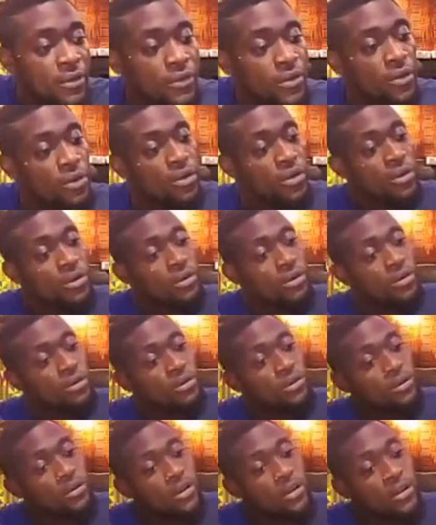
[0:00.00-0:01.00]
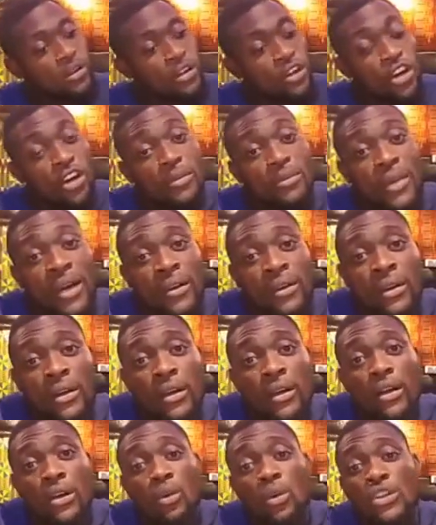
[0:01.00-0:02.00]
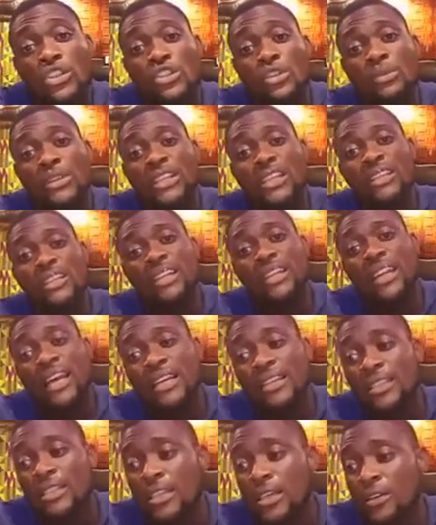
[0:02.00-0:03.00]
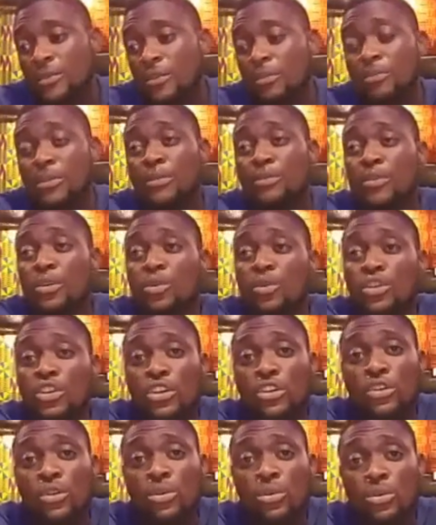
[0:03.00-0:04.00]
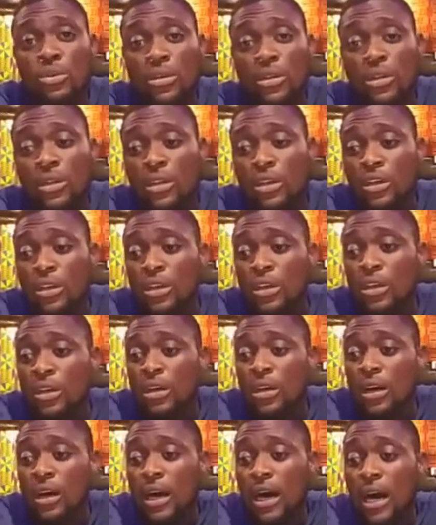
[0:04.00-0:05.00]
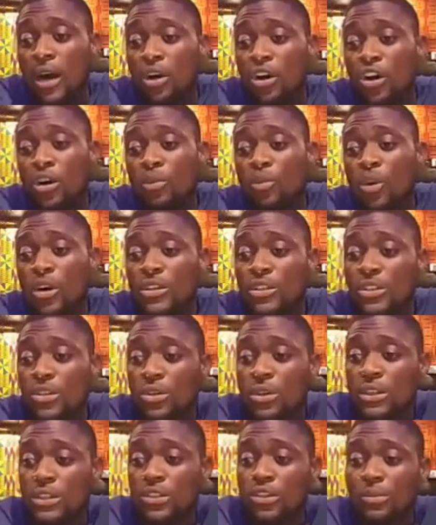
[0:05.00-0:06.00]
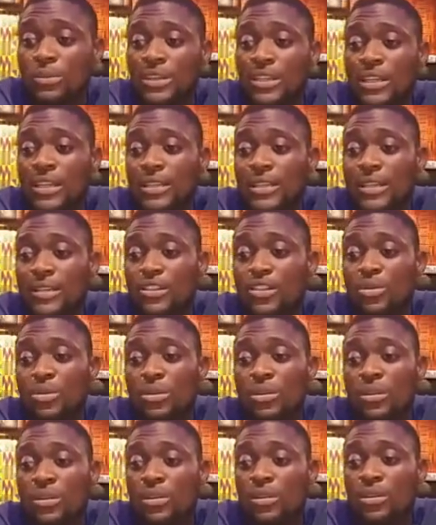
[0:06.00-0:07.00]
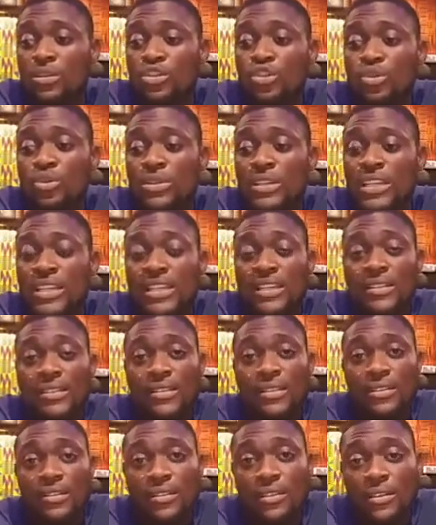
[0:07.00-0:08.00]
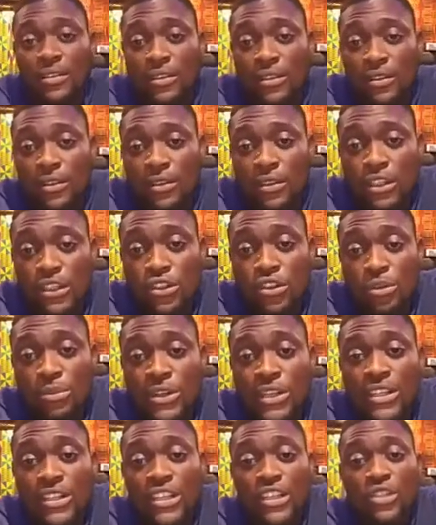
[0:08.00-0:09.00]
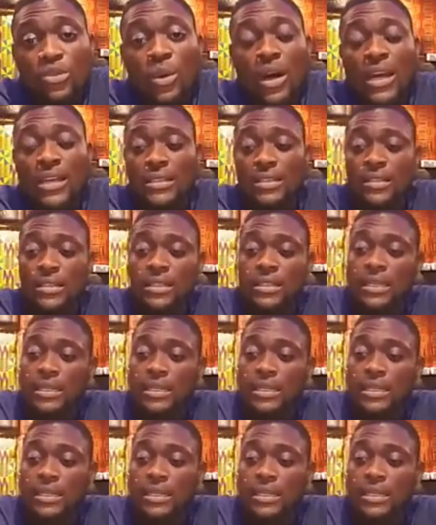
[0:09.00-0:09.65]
for Gunman was nominated last year. For people who don't know, how come one song is nominated 2 years? It's nominated twice